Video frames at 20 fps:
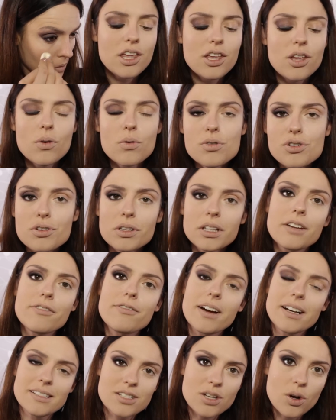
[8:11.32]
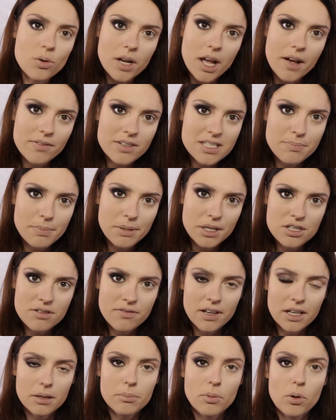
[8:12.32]
Usually if I don't have a sponge
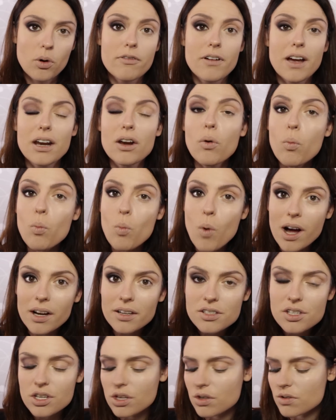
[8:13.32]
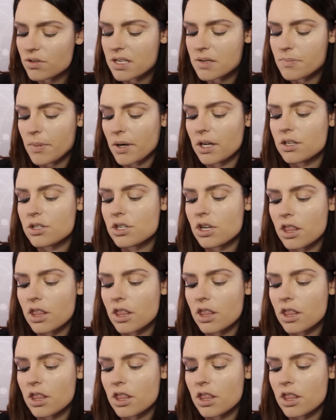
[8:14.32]
available or if I don't want to use a sponge,